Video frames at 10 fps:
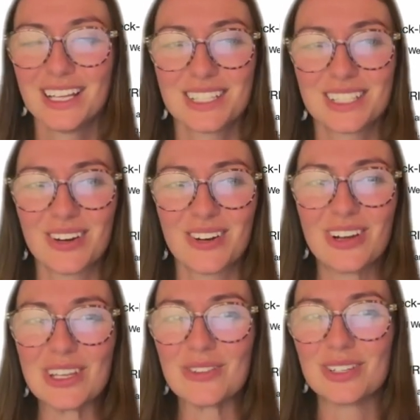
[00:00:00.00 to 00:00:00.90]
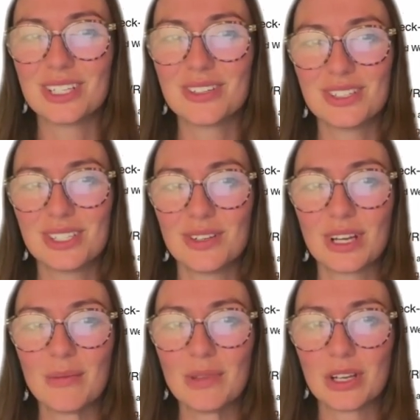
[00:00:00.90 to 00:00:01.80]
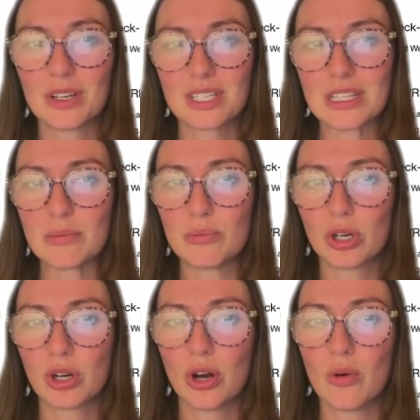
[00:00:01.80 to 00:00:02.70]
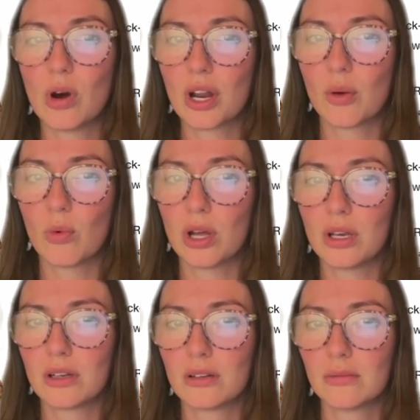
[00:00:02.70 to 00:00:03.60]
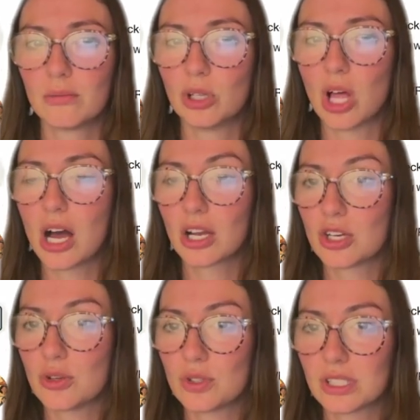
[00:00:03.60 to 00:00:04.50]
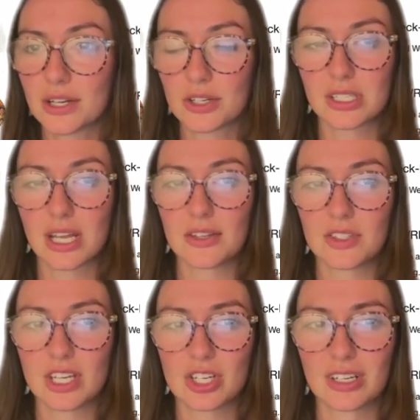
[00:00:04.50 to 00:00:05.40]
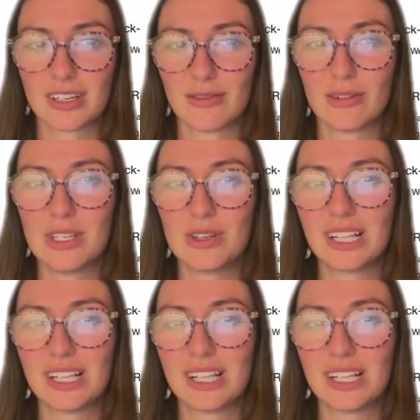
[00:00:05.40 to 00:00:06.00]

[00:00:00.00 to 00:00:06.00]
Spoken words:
So what you would do is you'd come here to the book a one-on-one blog newsletter style session. When you